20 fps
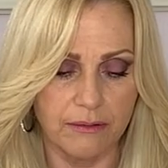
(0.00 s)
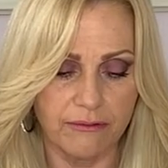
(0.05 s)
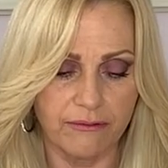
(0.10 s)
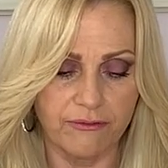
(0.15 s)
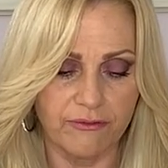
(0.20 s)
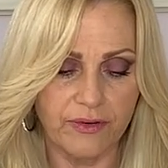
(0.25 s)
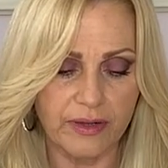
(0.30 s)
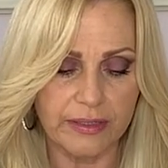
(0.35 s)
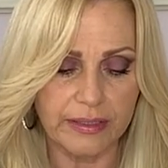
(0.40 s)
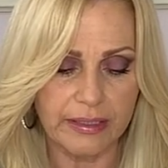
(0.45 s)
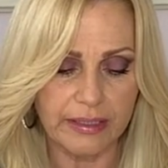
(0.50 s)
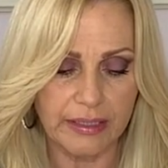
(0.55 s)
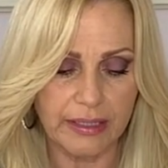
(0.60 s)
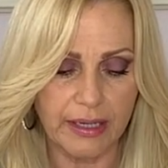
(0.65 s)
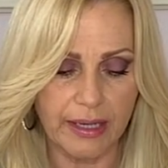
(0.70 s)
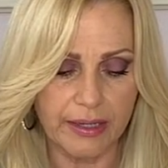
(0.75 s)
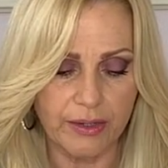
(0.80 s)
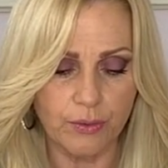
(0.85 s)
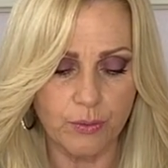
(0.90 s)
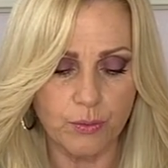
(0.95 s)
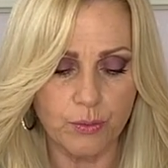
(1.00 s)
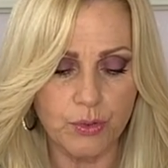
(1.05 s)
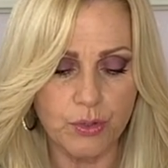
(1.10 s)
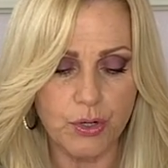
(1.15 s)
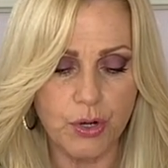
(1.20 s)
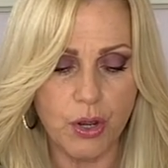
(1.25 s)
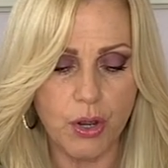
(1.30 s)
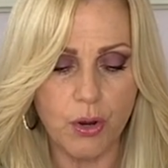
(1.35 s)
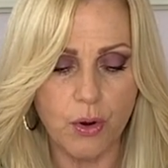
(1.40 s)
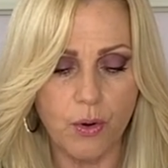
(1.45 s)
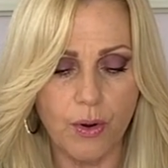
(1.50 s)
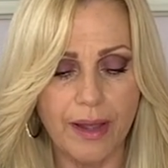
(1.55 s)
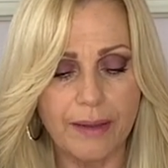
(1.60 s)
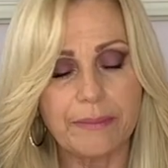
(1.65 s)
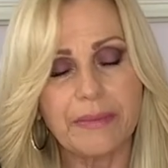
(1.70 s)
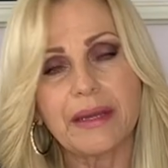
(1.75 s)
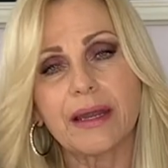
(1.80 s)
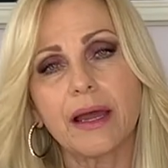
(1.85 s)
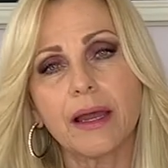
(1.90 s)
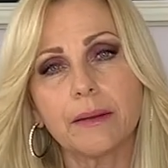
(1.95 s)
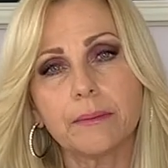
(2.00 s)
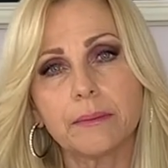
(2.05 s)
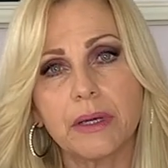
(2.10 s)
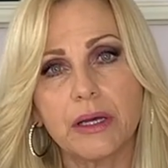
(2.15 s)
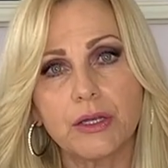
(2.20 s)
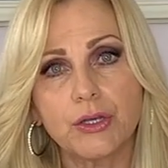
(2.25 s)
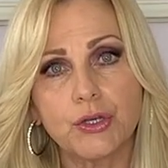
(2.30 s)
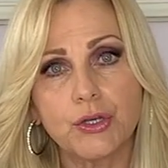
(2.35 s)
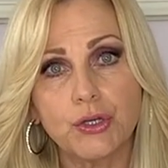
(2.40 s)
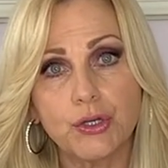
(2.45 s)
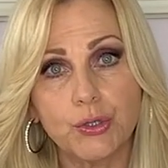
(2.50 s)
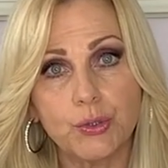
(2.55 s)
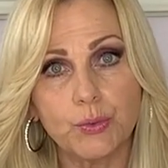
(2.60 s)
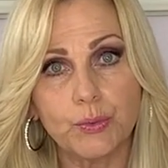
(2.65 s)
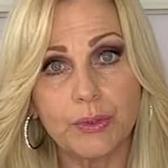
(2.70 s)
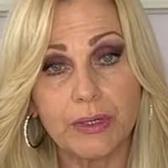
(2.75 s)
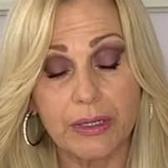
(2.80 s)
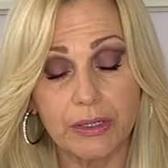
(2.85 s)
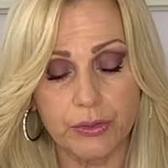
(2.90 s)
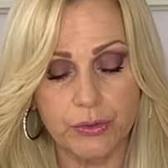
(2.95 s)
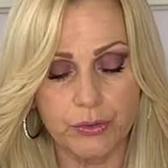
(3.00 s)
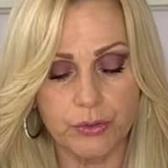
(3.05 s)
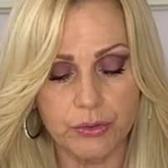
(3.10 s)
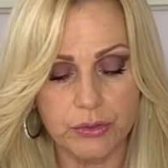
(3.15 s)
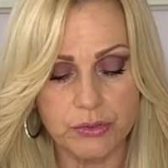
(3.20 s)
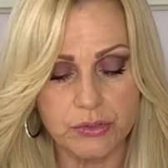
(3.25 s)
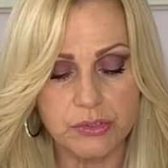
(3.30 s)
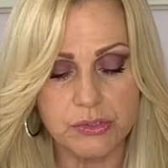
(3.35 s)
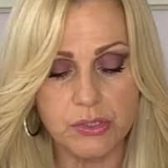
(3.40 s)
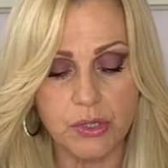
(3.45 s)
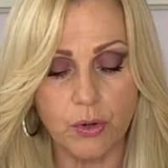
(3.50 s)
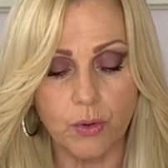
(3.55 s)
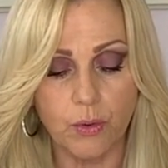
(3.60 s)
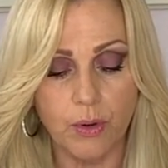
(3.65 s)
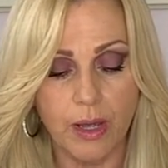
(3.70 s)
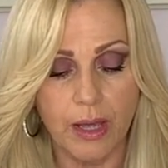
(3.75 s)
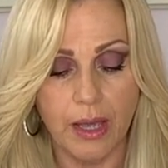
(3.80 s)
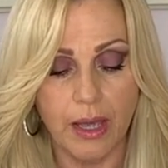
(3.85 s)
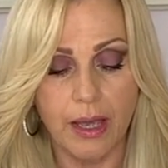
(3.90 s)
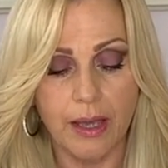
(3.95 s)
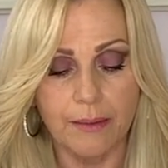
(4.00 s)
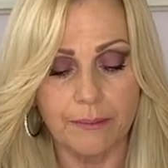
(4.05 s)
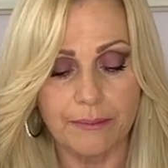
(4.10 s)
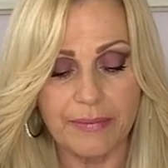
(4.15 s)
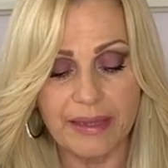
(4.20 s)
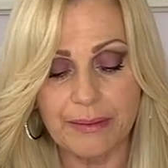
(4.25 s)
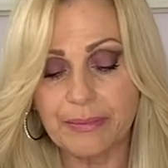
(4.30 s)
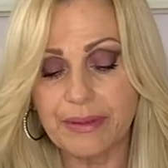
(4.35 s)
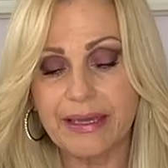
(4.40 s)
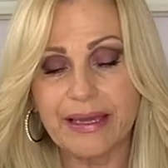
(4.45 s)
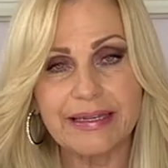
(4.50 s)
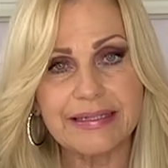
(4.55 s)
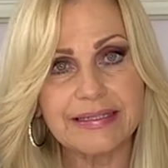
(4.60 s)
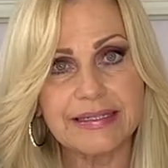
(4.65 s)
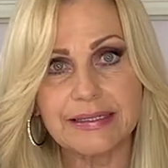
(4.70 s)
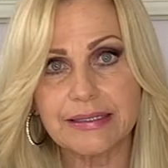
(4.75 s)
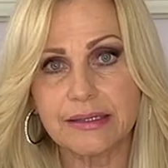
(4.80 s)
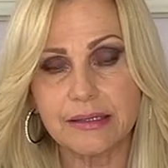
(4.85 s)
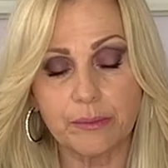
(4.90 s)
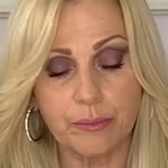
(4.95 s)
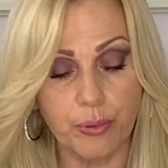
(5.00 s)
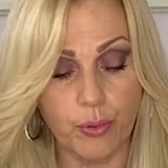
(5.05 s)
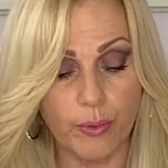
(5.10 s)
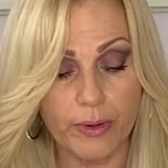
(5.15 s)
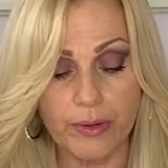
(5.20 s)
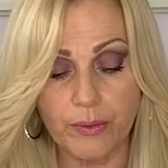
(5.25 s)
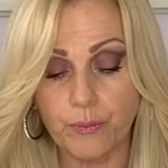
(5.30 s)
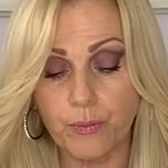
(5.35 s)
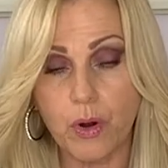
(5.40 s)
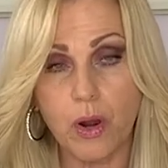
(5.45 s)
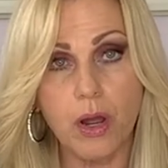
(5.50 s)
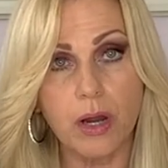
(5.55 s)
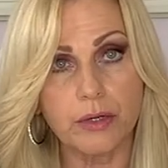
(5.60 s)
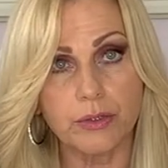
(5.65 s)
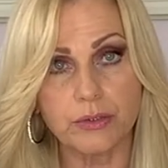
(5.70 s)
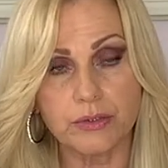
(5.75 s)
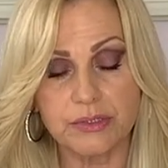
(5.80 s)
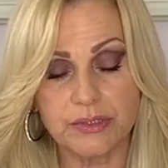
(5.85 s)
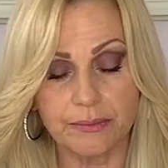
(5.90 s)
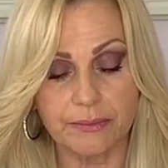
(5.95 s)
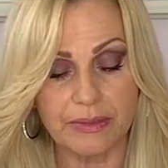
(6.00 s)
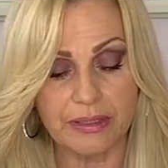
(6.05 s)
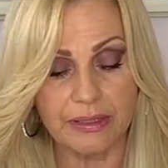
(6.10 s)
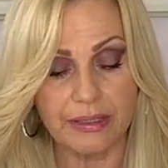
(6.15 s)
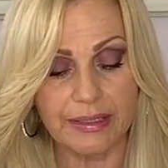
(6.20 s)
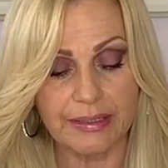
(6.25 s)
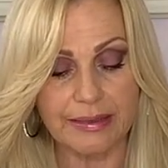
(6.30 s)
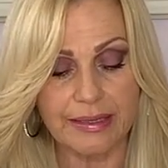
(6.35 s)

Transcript: funky. I don't know. I mean, I'm a new knitter, so maybe I did the point wrong or something like